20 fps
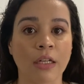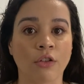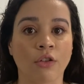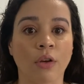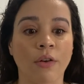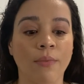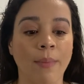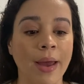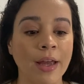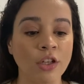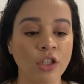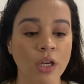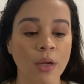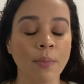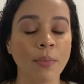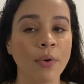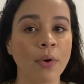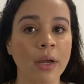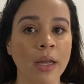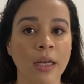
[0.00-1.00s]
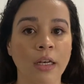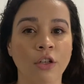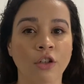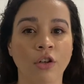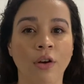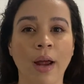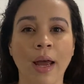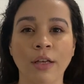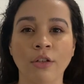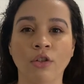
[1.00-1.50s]
so if my shampoo and
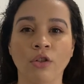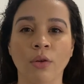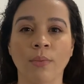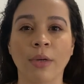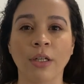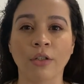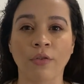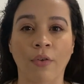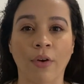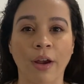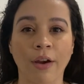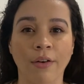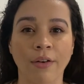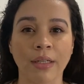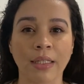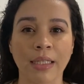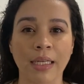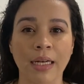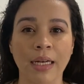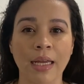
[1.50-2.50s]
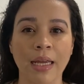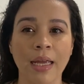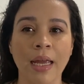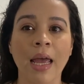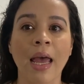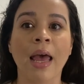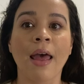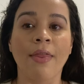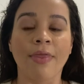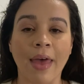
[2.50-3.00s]
conditioner has too much fragrance in it,